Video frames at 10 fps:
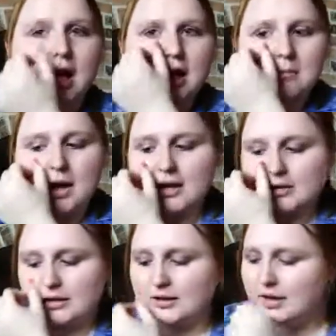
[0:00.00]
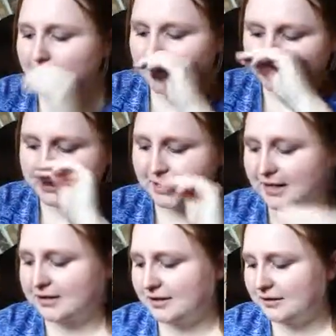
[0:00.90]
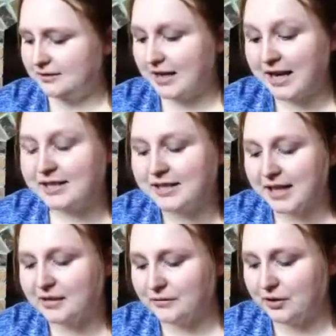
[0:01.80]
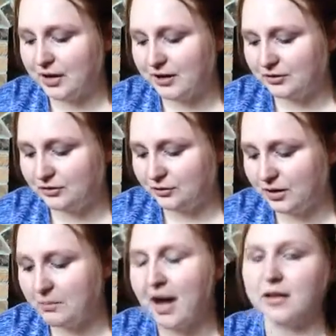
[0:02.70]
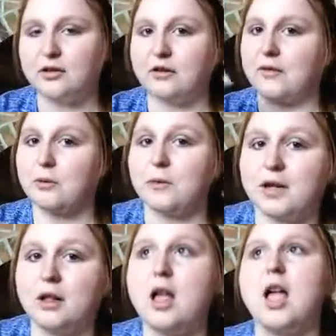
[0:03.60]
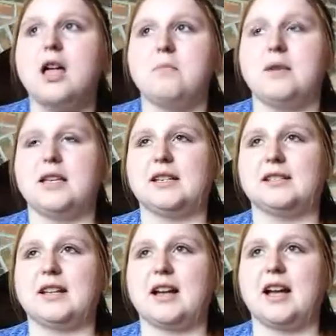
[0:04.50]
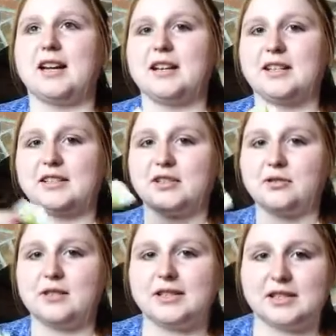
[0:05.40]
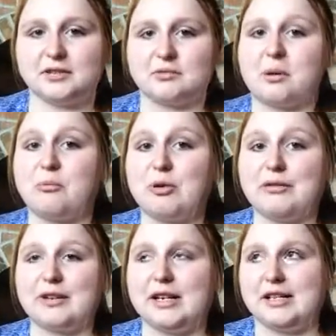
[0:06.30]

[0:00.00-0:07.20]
Um, I, I like to test taste test for you guys on screen, but I don't know if I will because uh, I kind of like to do these things with my boyfriend.